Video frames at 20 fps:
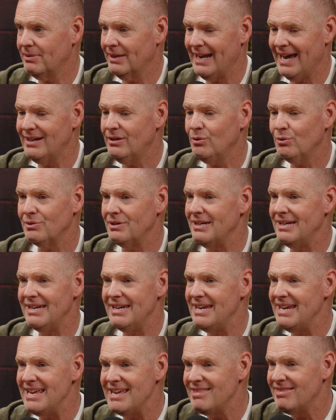but I don't
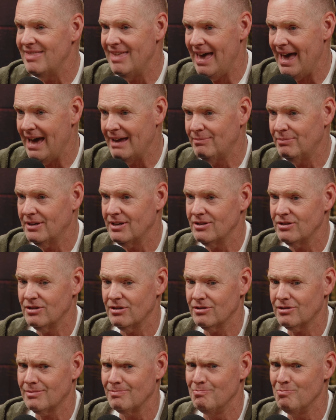need that because
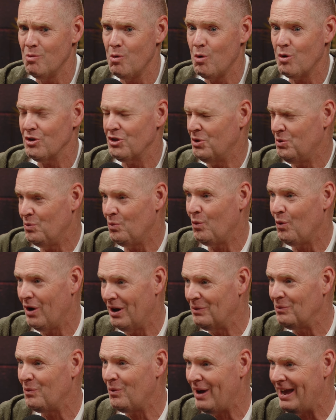there's more than
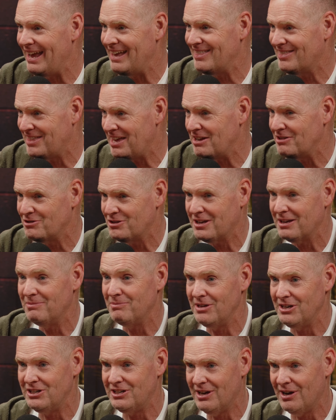one way things can
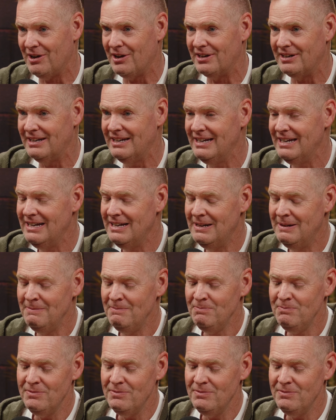be done. Mm -hmm.